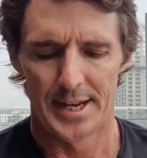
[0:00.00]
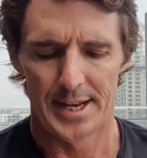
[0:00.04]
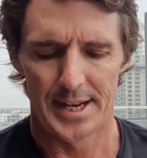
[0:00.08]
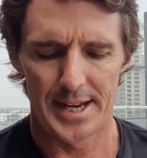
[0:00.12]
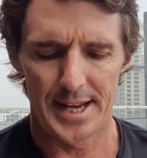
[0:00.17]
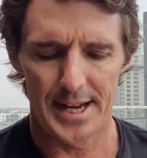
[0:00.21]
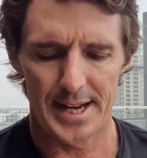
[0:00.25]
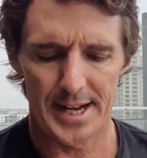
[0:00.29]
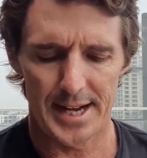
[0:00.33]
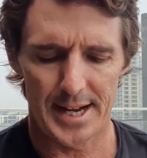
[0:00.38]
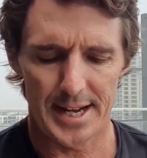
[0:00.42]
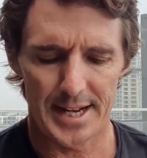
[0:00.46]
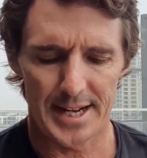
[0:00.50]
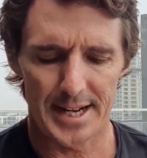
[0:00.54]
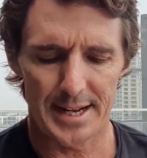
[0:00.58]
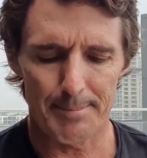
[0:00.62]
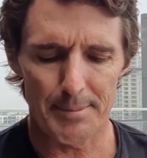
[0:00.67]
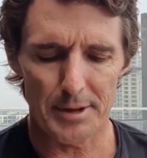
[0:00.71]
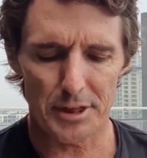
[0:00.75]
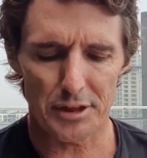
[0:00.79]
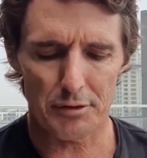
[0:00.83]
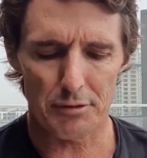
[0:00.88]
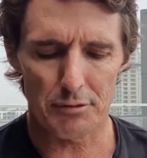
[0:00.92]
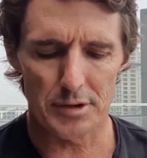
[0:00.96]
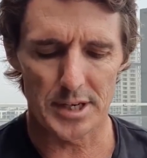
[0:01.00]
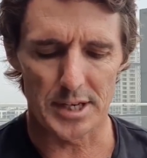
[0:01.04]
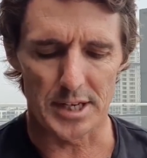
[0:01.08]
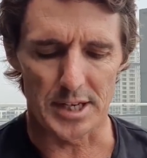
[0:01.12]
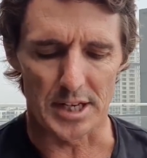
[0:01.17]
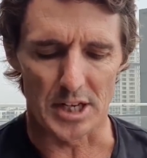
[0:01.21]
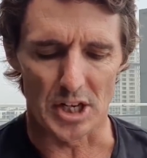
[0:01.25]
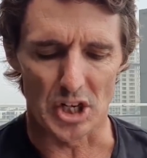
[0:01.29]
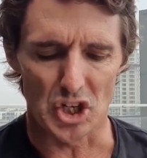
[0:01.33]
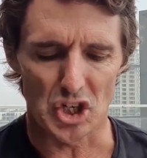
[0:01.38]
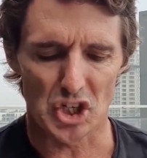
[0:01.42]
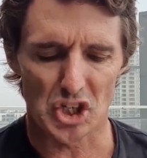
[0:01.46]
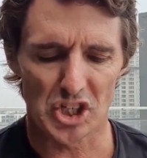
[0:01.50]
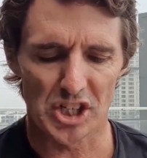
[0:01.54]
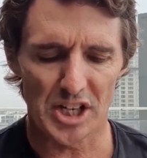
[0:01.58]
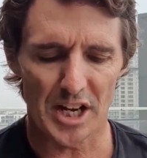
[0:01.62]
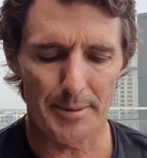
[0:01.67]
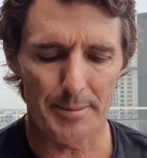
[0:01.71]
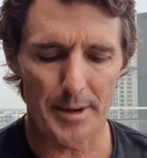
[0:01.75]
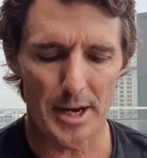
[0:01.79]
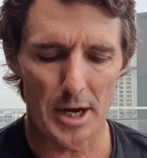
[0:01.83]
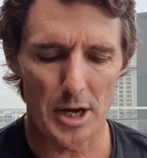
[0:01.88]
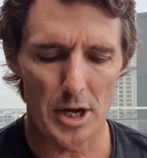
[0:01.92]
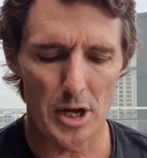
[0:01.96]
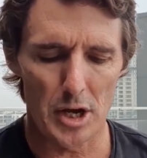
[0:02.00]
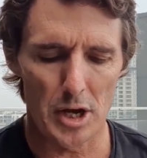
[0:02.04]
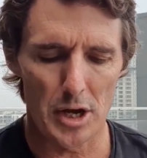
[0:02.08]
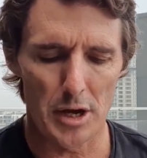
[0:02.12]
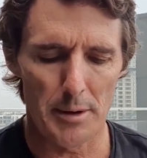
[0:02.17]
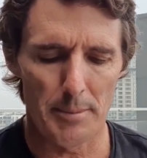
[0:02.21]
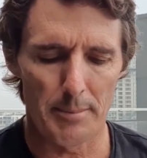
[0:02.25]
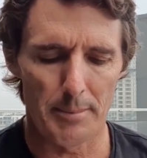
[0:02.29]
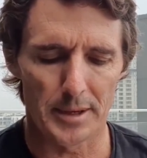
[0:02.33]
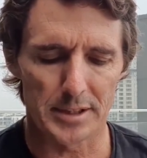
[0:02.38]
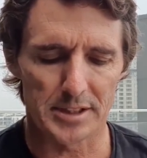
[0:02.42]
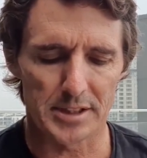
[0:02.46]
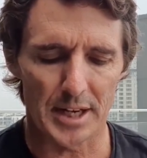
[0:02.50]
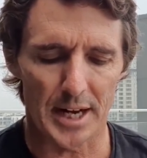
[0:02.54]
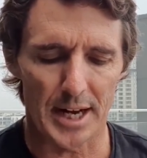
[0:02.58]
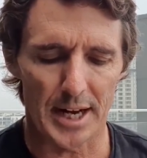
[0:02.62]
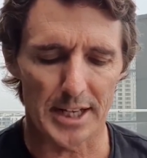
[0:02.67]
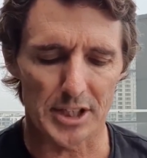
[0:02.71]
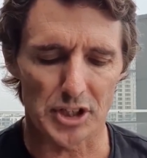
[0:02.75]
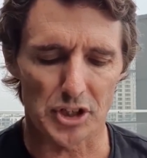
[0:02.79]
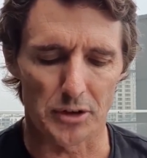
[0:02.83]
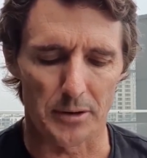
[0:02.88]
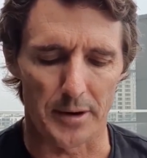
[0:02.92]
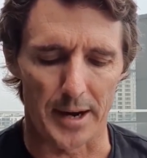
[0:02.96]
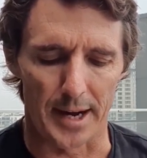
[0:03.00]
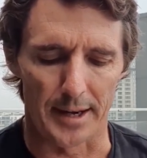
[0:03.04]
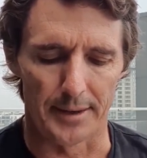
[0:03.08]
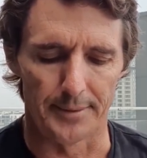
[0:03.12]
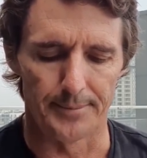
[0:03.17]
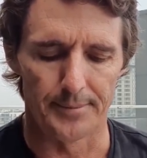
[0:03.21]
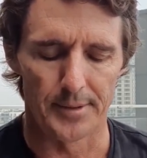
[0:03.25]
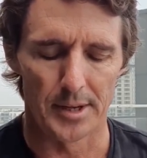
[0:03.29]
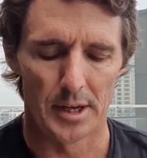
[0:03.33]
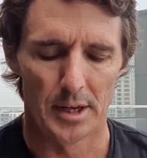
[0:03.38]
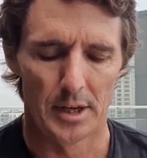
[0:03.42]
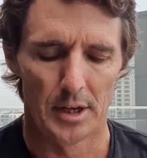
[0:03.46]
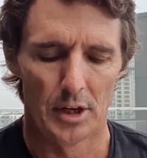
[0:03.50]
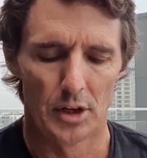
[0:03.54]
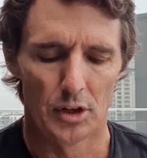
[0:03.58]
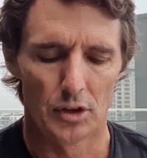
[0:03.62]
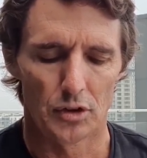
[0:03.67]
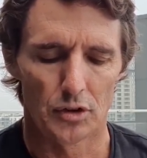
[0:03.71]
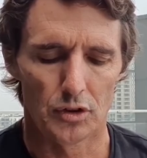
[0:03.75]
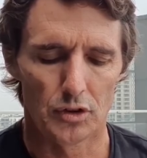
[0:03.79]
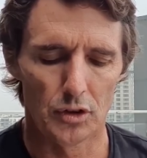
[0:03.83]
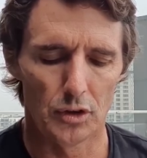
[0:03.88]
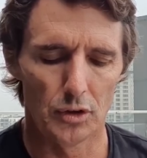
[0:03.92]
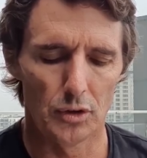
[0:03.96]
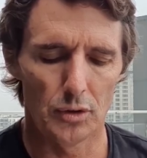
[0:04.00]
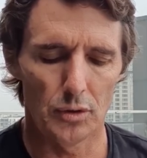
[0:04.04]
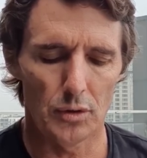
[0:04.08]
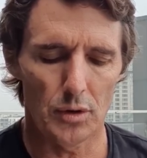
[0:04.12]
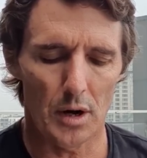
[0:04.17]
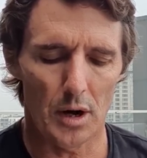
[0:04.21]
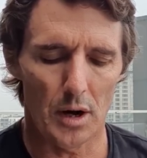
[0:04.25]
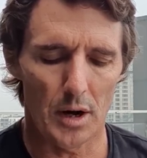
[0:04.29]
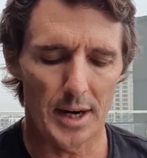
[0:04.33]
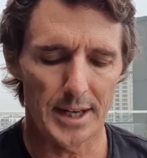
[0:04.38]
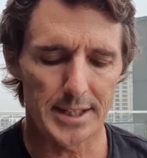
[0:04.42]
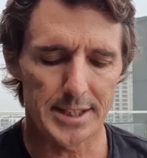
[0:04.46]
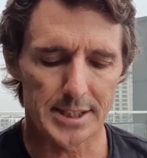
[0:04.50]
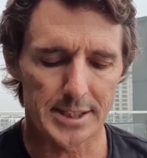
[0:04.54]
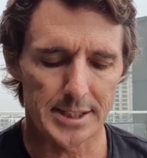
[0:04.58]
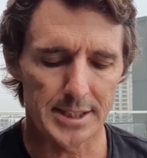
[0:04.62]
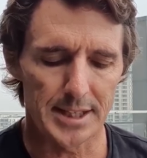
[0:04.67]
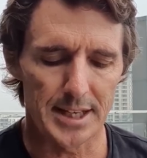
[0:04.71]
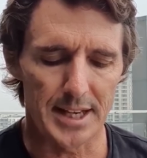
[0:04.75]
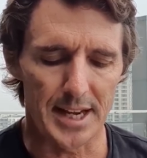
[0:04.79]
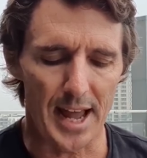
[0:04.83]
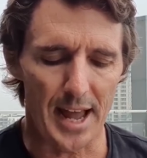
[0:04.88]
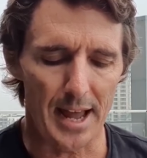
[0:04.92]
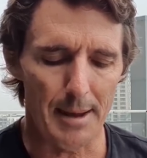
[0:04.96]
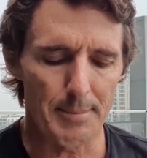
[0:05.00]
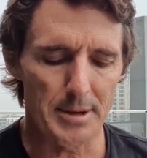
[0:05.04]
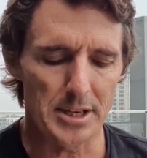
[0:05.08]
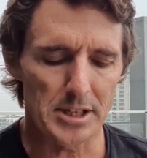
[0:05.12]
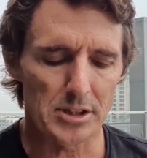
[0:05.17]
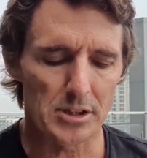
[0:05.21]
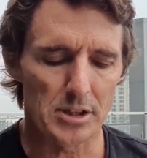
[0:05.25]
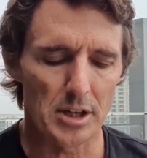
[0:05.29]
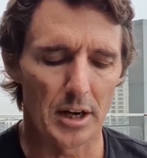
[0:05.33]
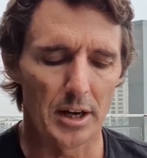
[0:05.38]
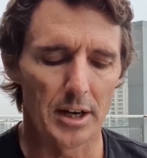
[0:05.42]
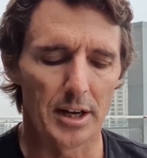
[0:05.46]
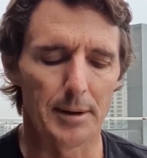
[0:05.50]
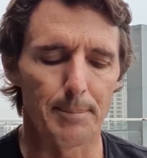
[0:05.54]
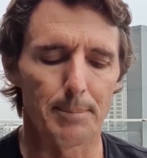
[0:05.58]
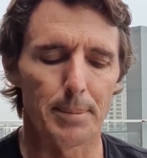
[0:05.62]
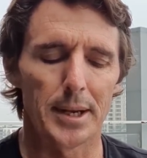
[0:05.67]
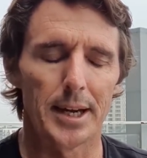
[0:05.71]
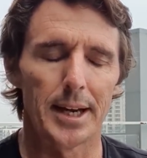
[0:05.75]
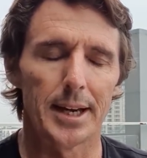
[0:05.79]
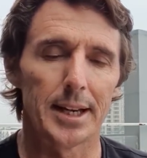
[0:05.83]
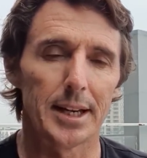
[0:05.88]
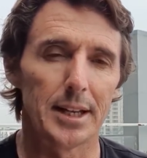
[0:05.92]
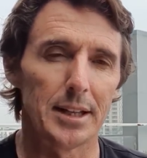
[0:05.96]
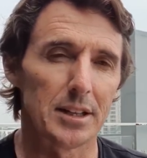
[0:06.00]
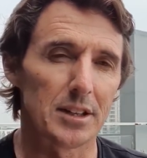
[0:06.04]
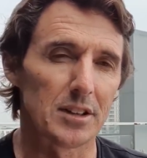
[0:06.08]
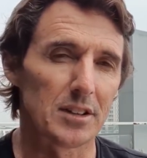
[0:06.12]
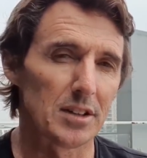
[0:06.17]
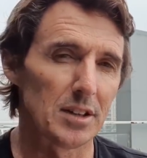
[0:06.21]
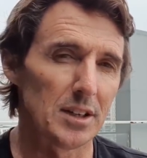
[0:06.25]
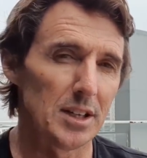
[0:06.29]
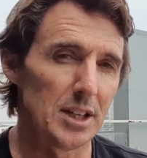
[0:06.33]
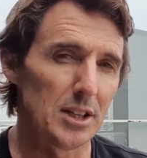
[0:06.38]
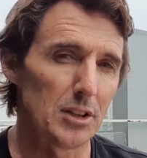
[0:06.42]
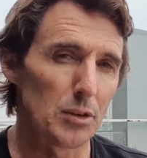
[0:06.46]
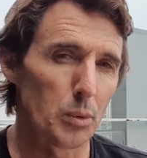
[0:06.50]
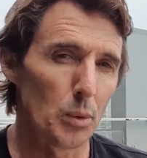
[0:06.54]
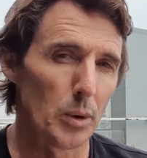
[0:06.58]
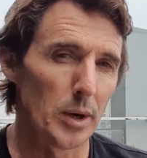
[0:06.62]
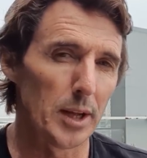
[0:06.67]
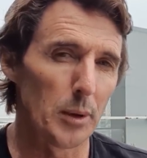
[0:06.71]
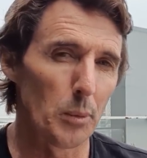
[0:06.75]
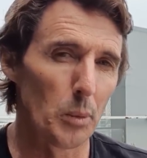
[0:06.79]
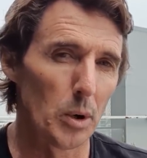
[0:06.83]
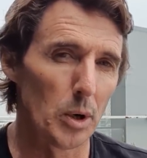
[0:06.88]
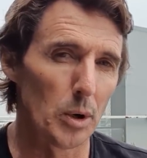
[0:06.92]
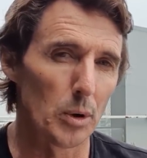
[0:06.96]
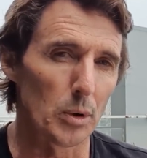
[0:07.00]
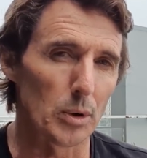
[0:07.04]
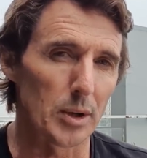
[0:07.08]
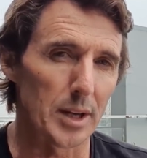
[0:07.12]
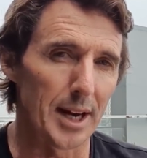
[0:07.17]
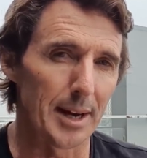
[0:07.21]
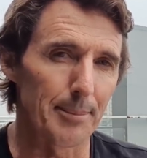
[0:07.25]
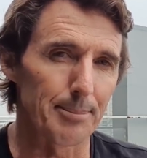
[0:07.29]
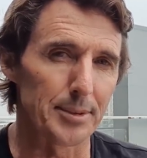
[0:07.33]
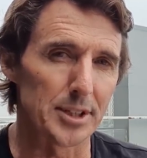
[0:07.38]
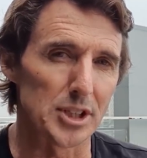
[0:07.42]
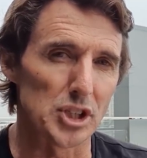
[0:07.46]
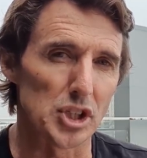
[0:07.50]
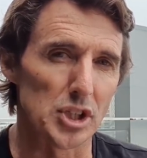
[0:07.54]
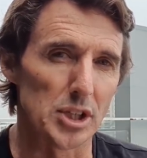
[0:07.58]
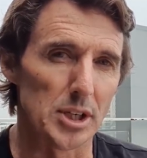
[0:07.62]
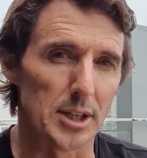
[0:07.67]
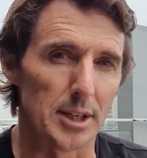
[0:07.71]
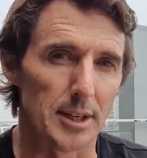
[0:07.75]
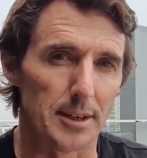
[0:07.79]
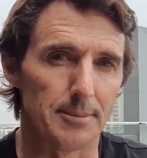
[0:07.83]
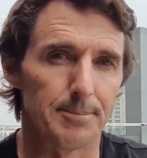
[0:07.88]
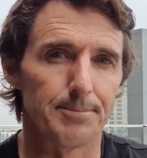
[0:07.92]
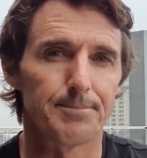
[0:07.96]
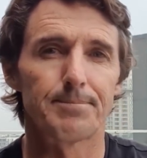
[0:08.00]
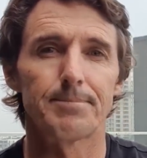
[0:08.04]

Now, number three, Shabo Bhattacharya. Do I see MS Dhoni playing in the T20 World Cup this year?